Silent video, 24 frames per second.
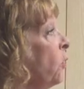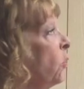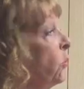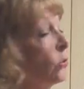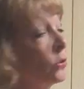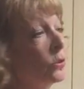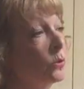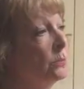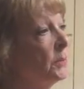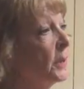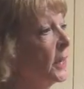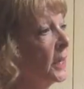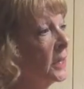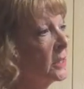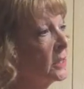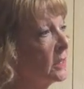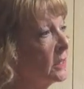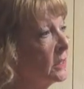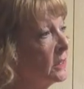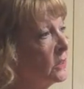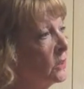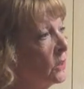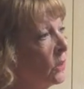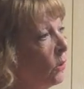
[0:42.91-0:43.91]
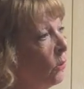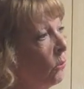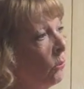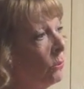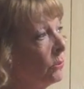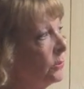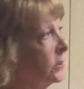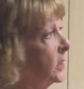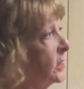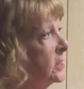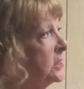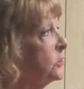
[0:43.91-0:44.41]
or cremated,
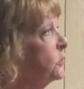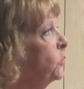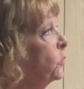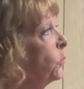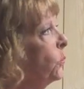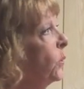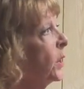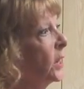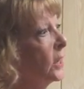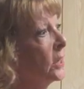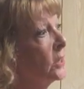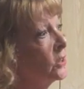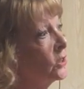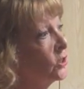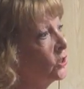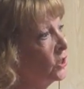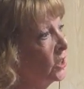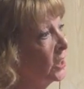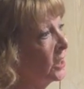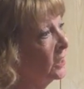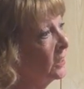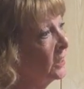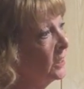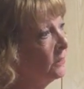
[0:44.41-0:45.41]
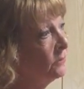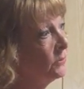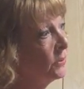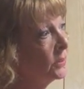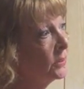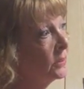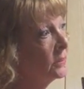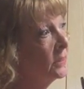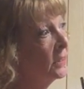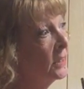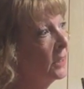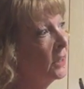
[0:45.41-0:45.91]
or there's no way she can
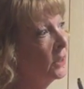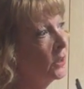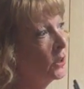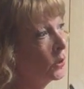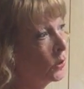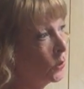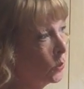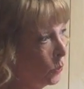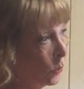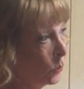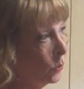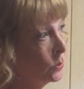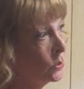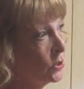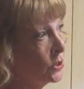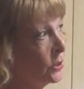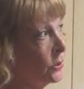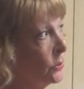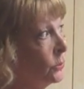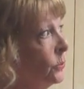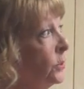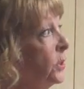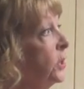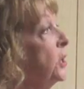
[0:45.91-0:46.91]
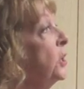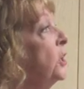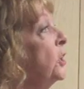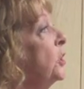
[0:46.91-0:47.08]
even go to.